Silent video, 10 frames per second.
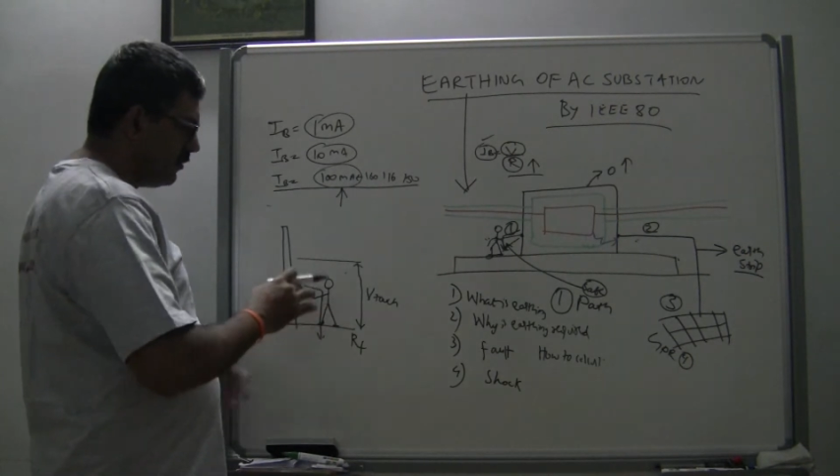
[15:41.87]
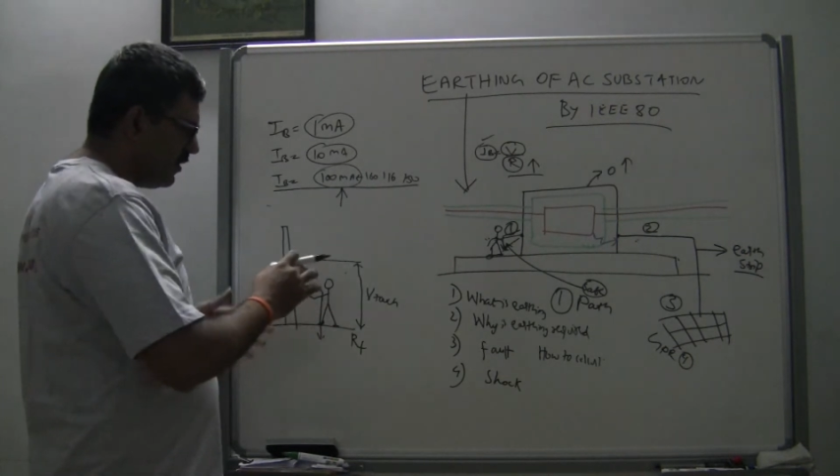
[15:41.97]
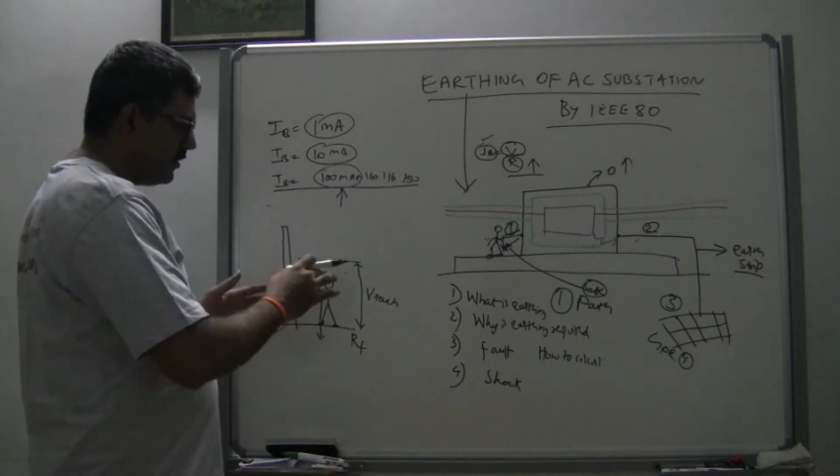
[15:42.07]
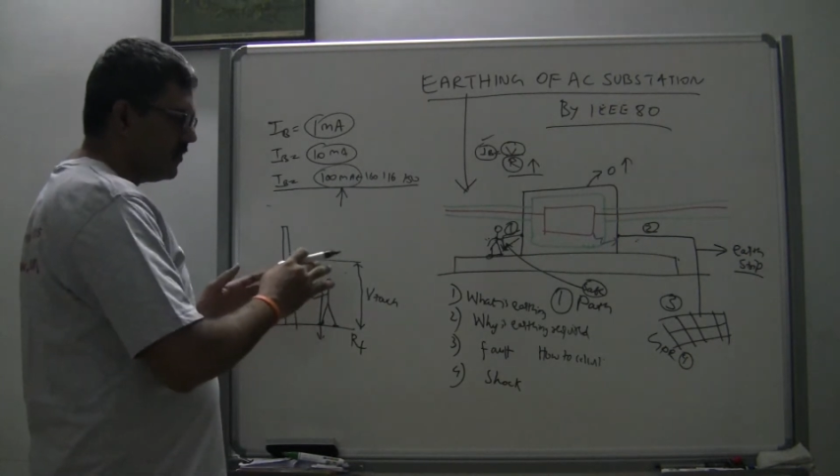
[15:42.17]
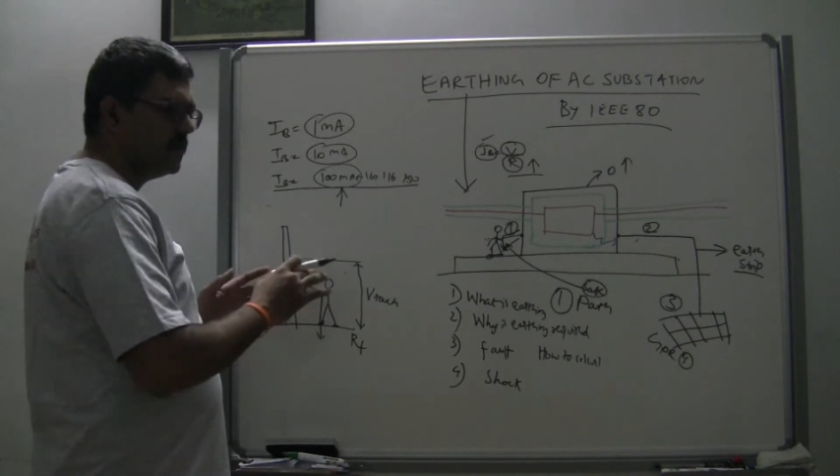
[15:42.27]

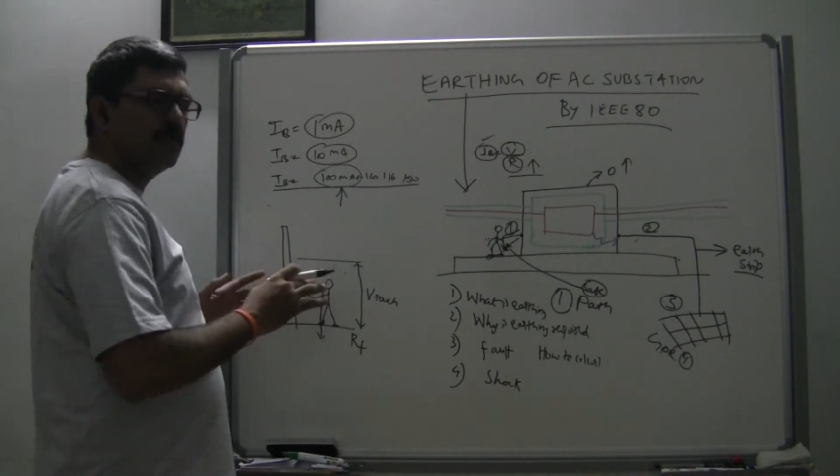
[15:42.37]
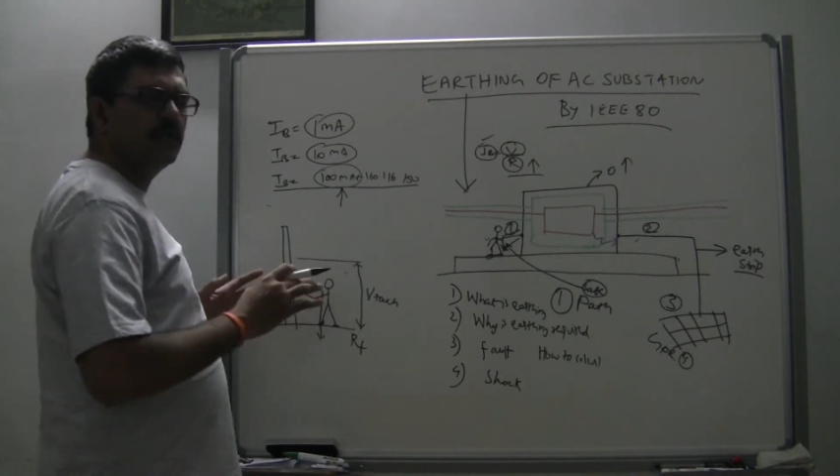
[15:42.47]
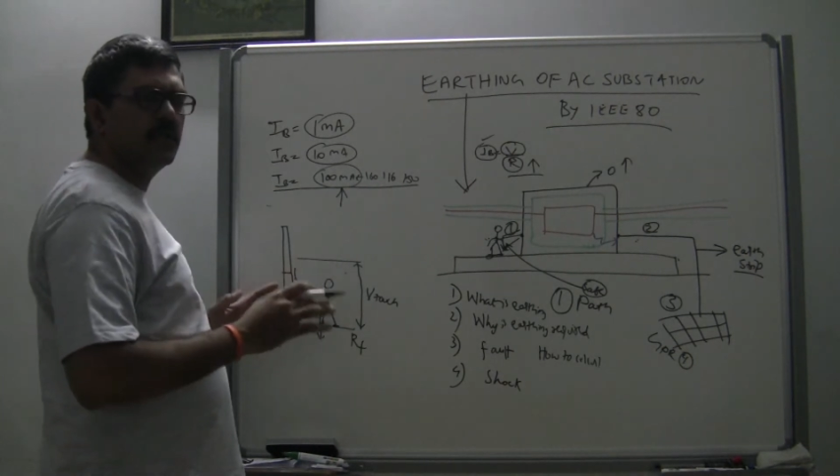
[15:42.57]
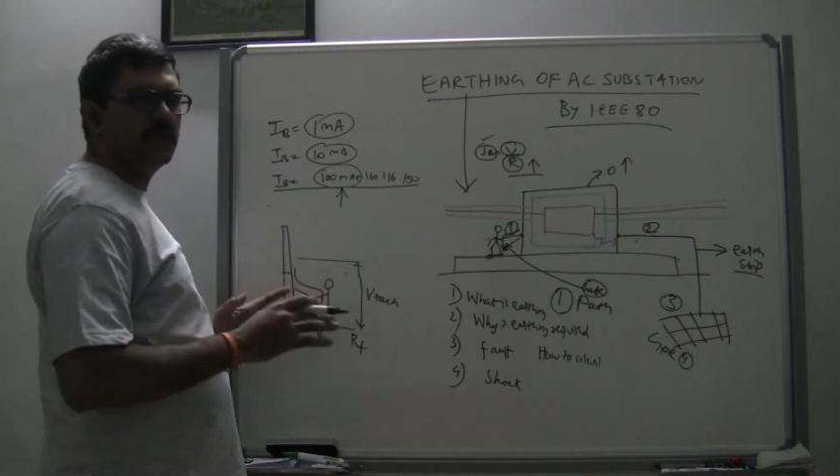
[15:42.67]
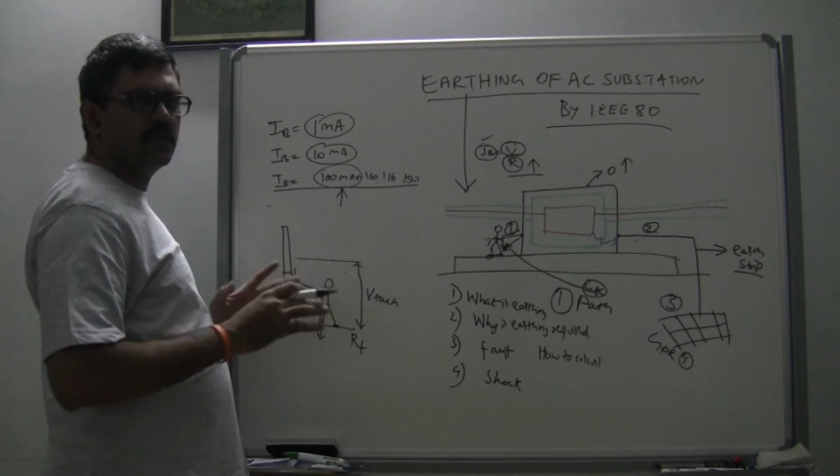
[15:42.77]
this
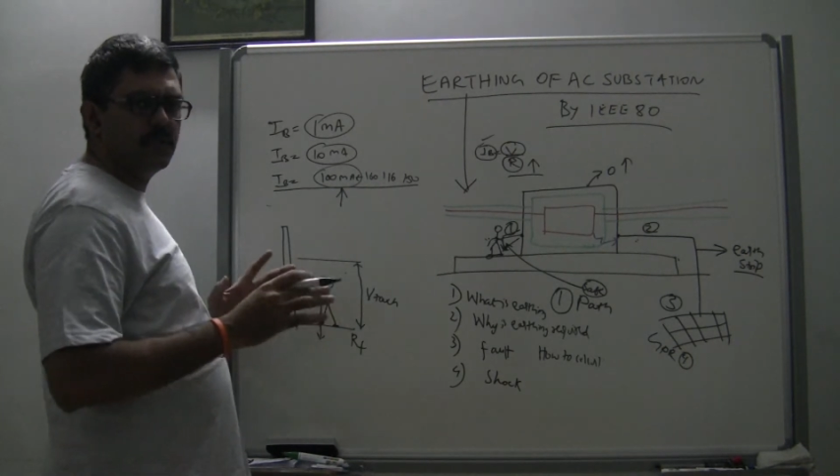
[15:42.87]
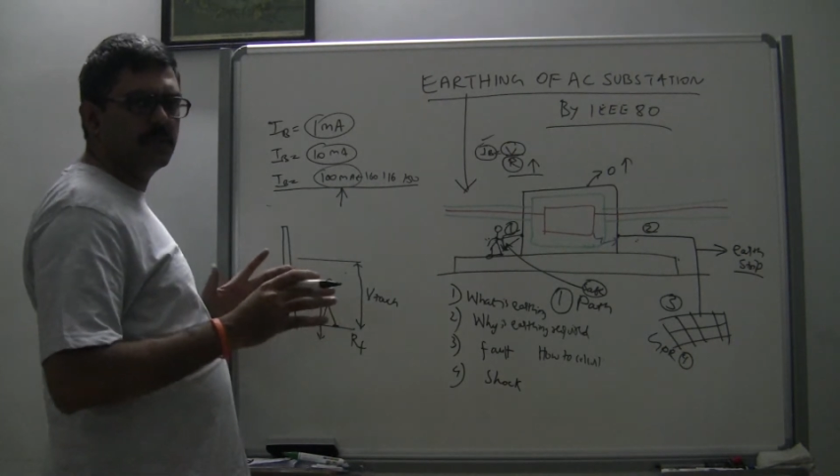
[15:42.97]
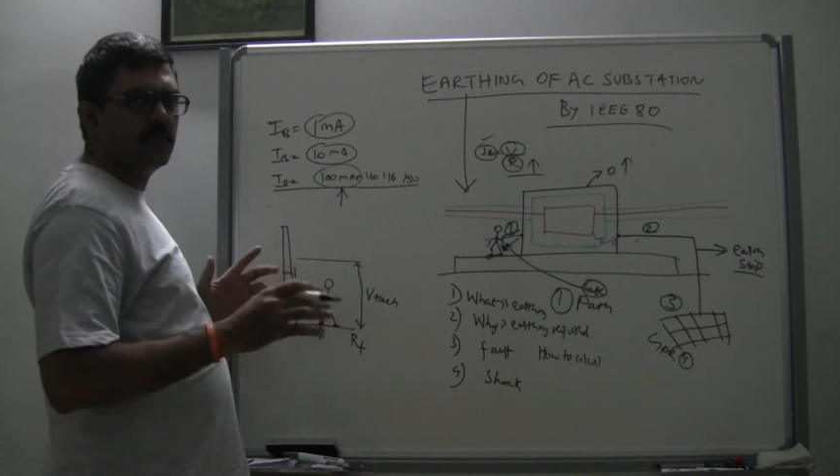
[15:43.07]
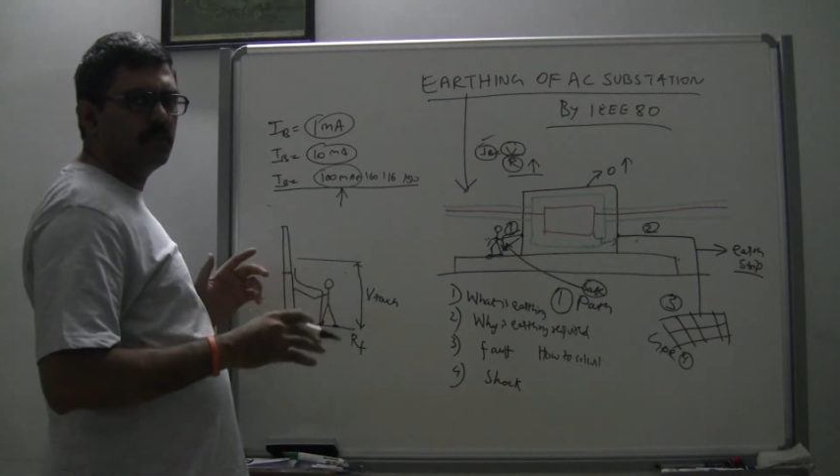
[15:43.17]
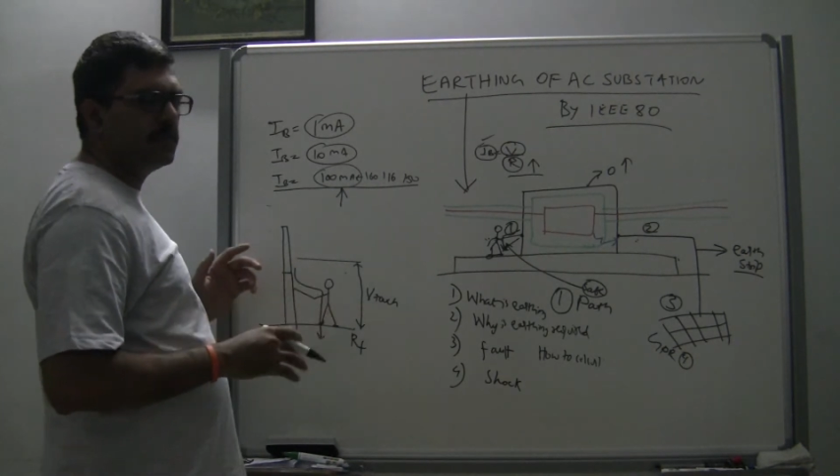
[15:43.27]
touch and
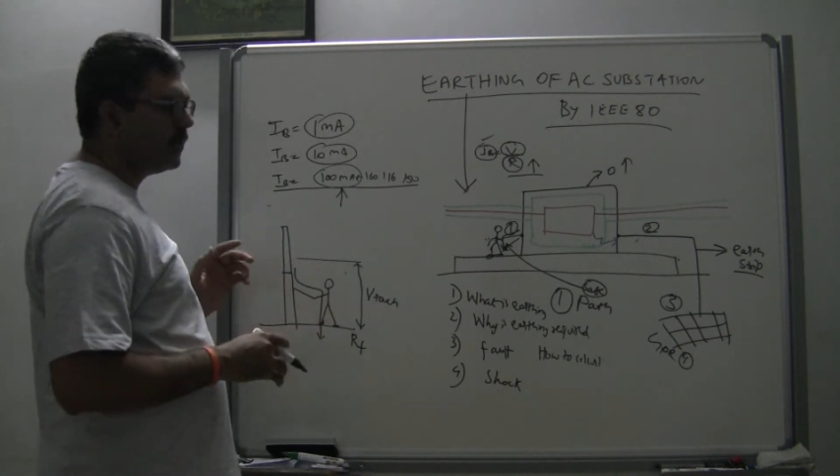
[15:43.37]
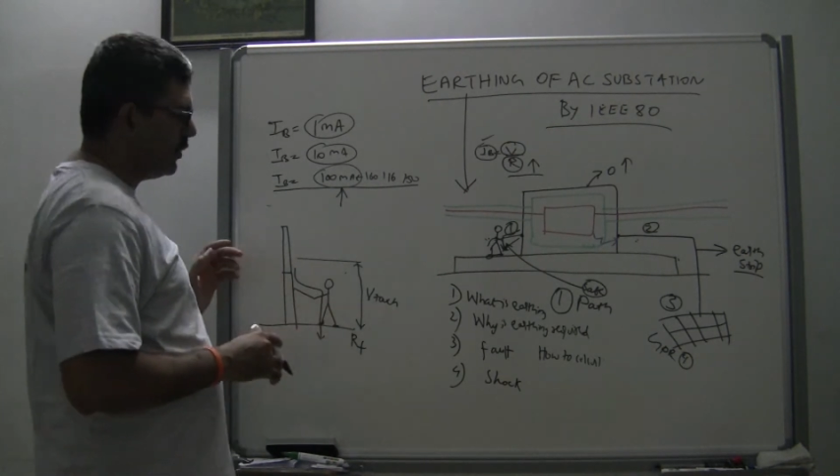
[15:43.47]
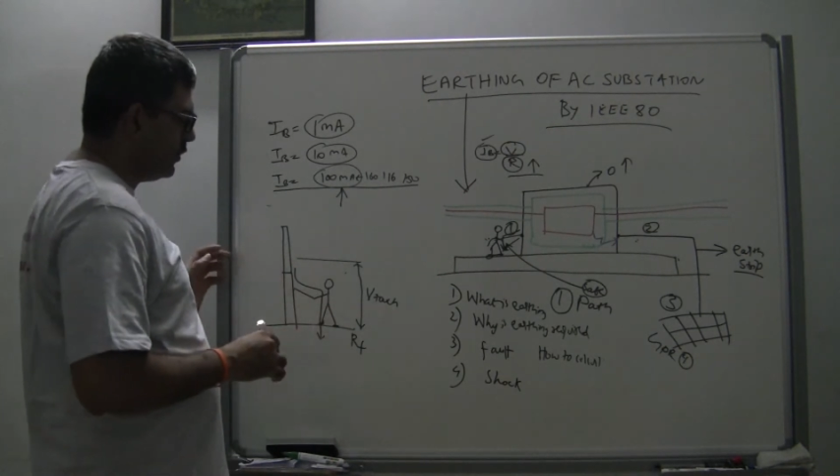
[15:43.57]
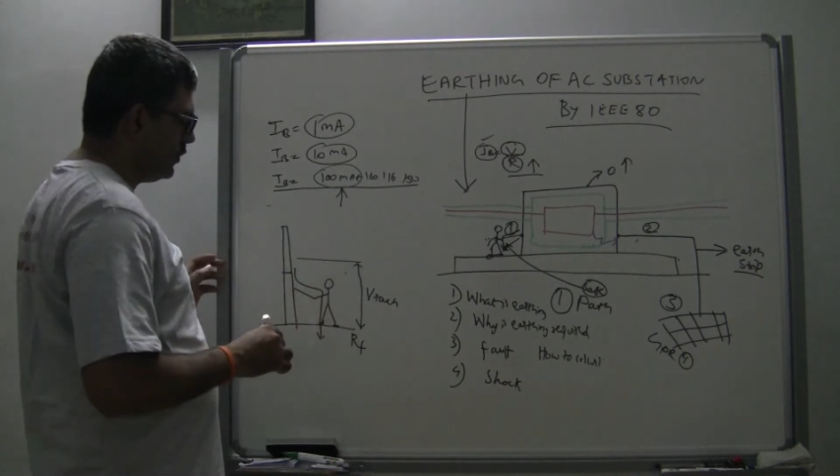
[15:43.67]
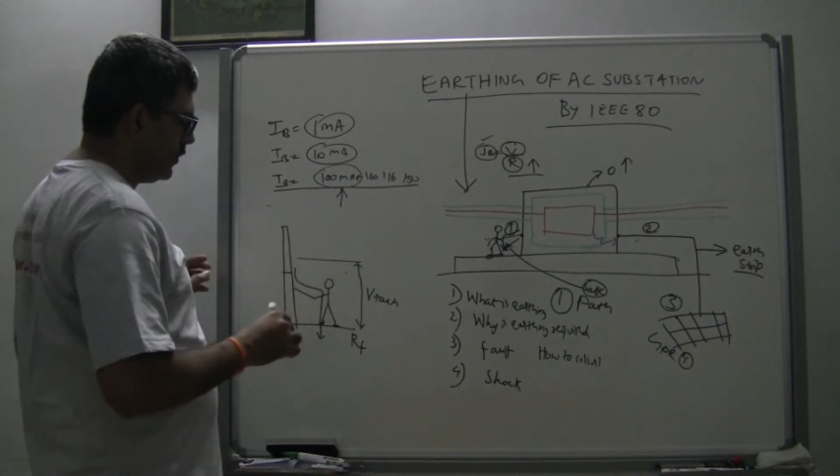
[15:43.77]
step
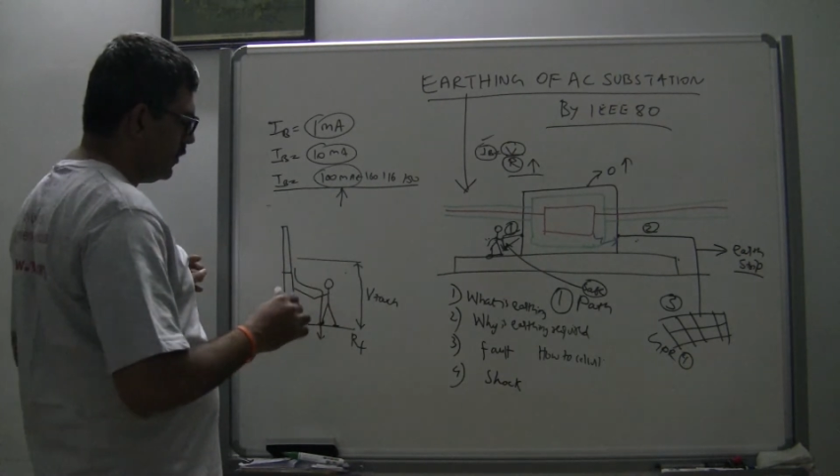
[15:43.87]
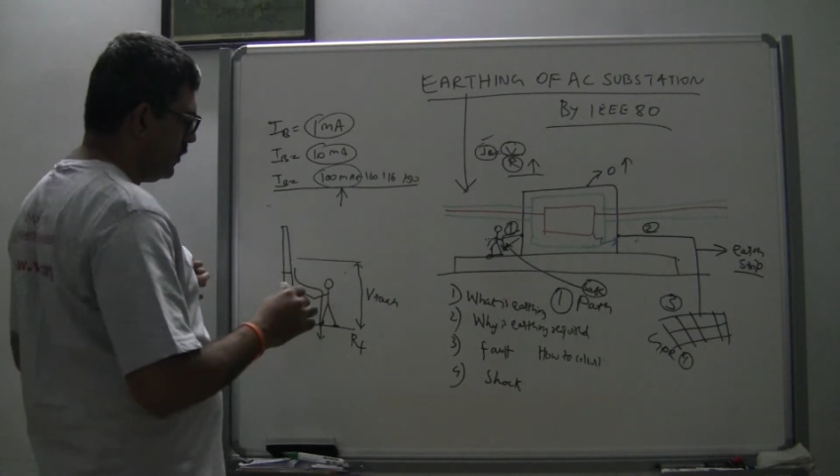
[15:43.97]
potential,